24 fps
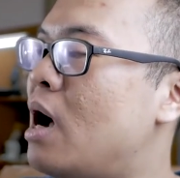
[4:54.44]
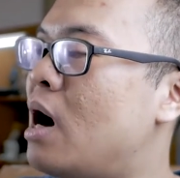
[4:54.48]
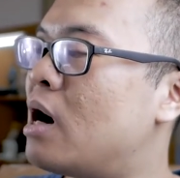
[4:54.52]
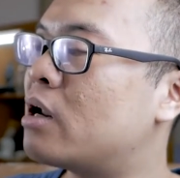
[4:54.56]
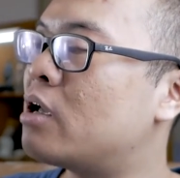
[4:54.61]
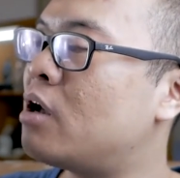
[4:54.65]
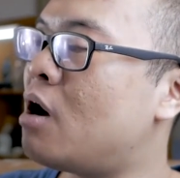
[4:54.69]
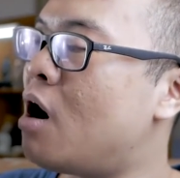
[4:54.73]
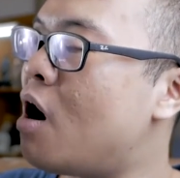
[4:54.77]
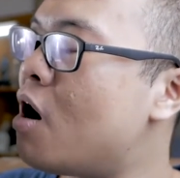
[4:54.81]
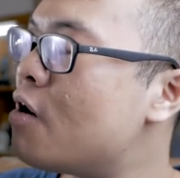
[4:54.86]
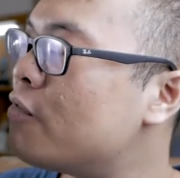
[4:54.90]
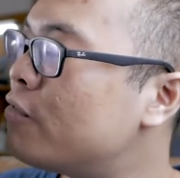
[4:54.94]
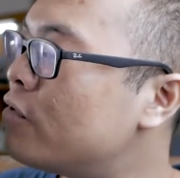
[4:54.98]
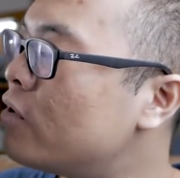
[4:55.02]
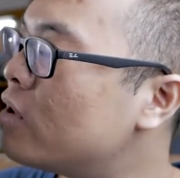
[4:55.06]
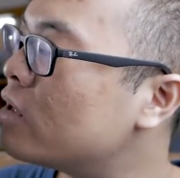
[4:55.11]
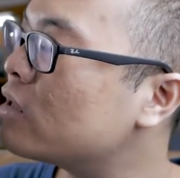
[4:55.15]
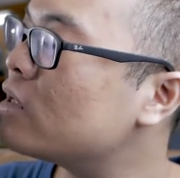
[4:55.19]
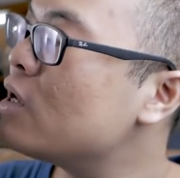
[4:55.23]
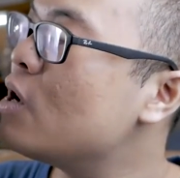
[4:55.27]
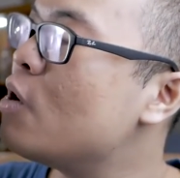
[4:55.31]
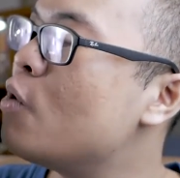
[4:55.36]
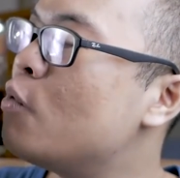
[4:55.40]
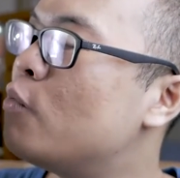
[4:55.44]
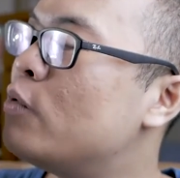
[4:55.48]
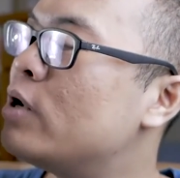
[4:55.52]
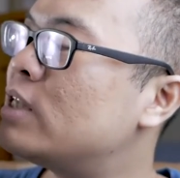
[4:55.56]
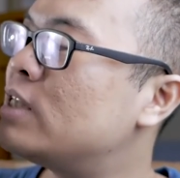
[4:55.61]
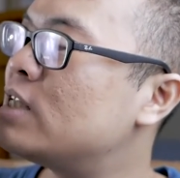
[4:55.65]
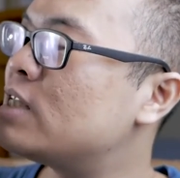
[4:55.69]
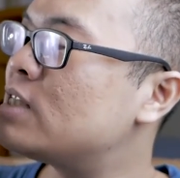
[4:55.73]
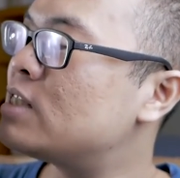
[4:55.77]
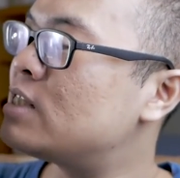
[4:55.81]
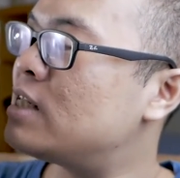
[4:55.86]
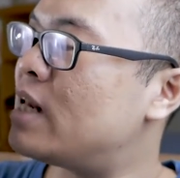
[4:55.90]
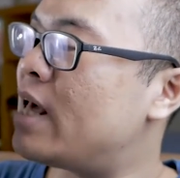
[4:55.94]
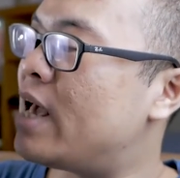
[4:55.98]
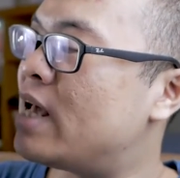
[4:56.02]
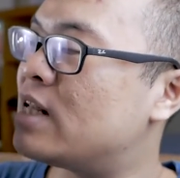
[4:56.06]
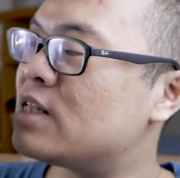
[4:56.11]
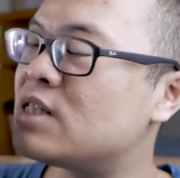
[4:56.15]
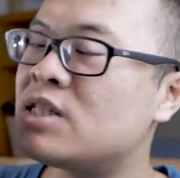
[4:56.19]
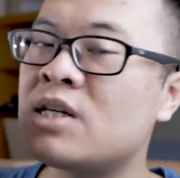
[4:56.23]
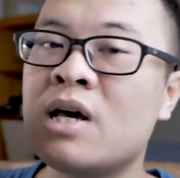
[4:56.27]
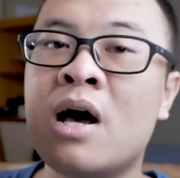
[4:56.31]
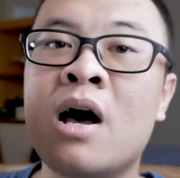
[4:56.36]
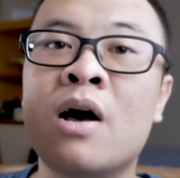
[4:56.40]
are covered with this
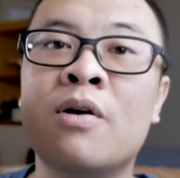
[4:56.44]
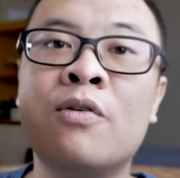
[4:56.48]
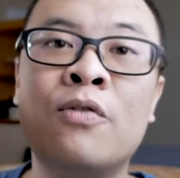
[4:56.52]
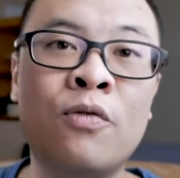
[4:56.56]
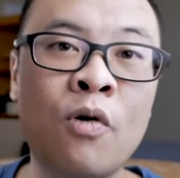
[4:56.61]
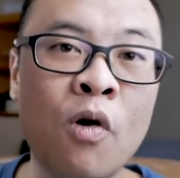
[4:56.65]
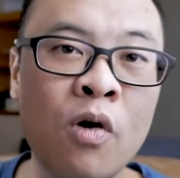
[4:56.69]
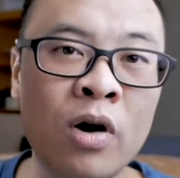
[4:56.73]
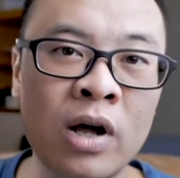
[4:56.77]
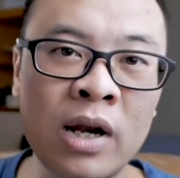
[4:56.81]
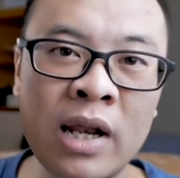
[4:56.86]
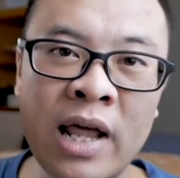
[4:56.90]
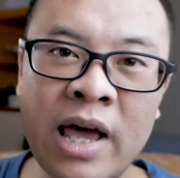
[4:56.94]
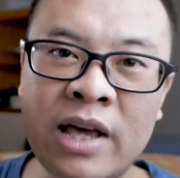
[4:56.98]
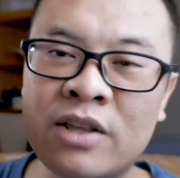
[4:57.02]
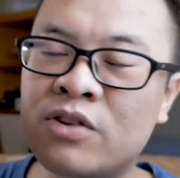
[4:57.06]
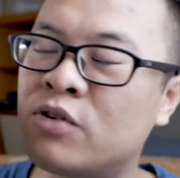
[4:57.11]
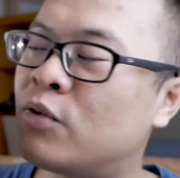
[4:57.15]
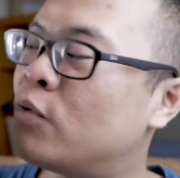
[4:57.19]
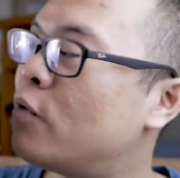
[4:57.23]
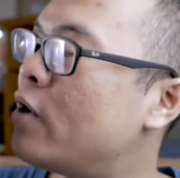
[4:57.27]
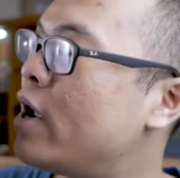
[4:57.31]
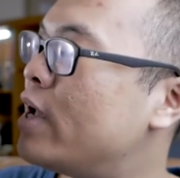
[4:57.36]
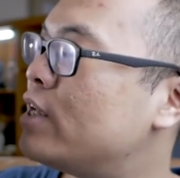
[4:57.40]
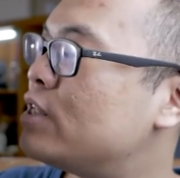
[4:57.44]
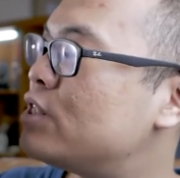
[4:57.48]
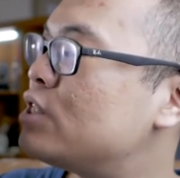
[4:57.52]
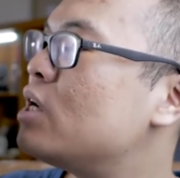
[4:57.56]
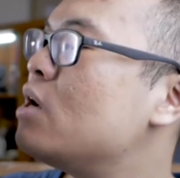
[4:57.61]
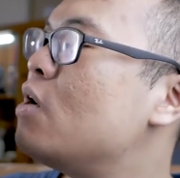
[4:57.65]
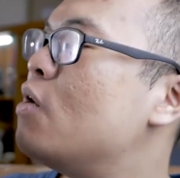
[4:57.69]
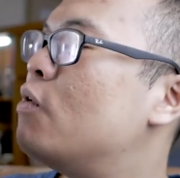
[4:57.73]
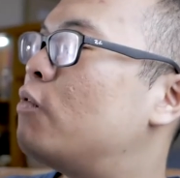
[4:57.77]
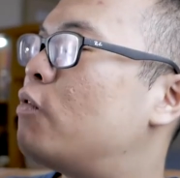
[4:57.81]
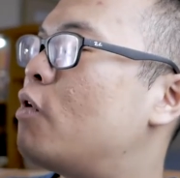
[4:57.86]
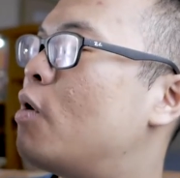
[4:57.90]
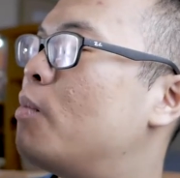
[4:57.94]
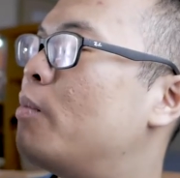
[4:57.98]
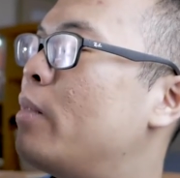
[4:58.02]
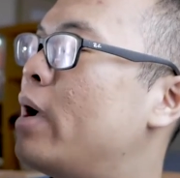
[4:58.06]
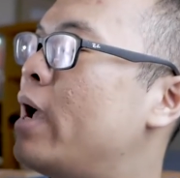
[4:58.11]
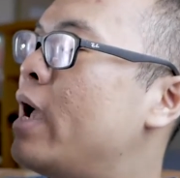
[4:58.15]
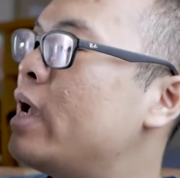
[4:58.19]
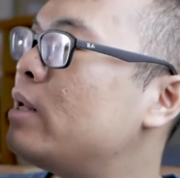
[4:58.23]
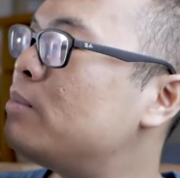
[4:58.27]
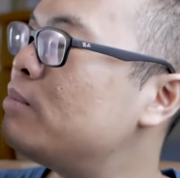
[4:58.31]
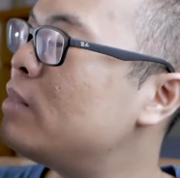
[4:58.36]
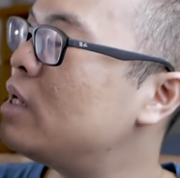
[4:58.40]
lens focal length range from
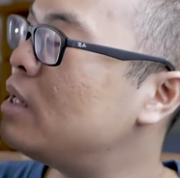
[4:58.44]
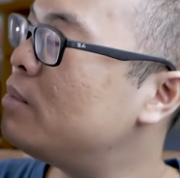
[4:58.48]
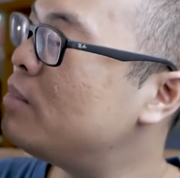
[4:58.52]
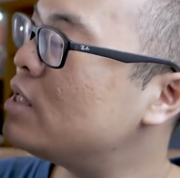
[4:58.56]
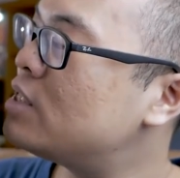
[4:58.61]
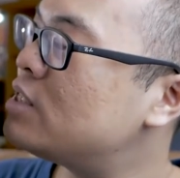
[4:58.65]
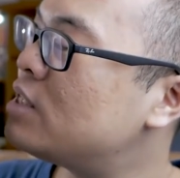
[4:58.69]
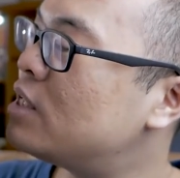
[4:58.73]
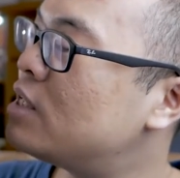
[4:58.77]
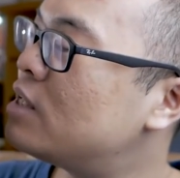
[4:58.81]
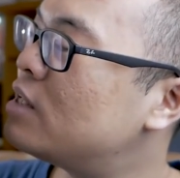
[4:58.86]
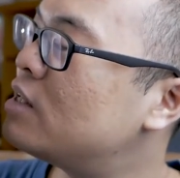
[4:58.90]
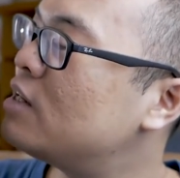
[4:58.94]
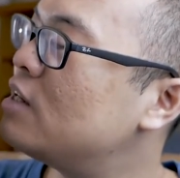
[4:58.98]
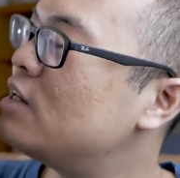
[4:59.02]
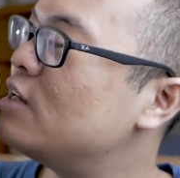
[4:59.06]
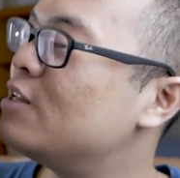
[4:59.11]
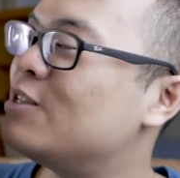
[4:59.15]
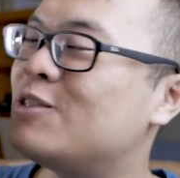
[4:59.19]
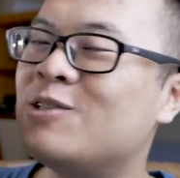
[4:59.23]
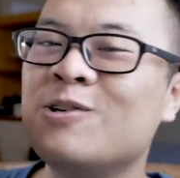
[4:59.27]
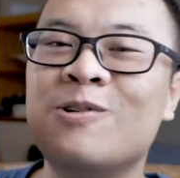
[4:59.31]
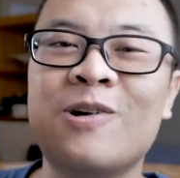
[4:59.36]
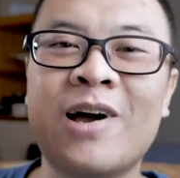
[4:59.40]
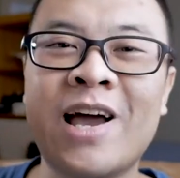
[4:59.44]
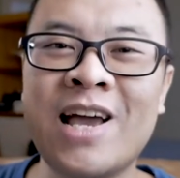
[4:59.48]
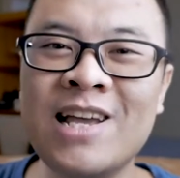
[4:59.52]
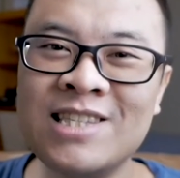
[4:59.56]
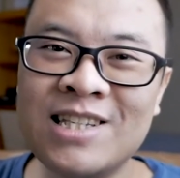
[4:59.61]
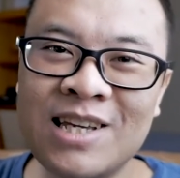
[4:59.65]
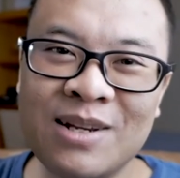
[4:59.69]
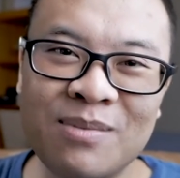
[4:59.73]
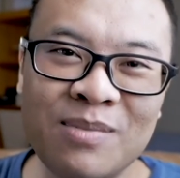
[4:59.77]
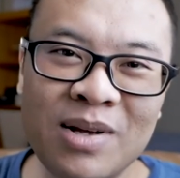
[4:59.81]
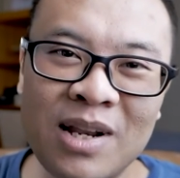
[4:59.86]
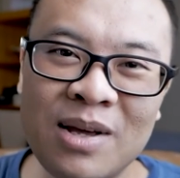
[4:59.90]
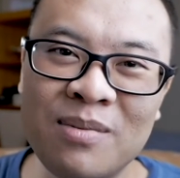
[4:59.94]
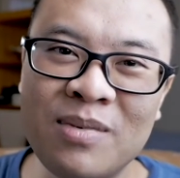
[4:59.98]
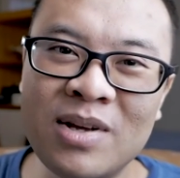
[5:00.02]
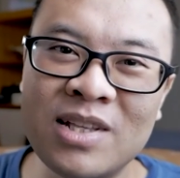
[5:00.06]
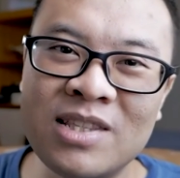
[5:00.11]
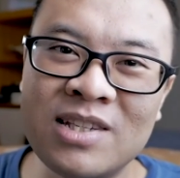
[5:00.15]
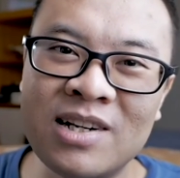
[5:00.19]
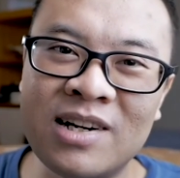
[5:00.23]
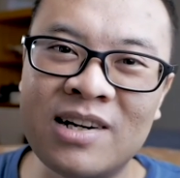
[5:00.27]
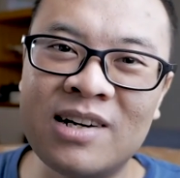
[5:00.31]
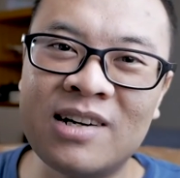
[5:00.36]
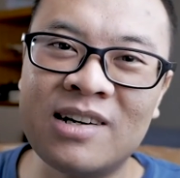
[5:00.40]
8mm to
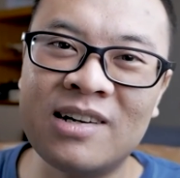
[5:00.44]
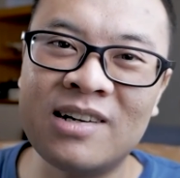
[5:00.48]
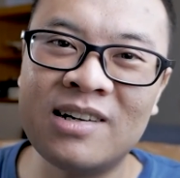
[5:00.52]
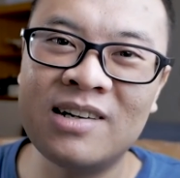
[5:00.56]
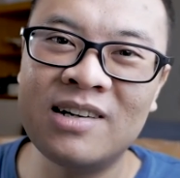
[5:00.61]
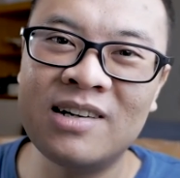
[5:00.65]
18mm.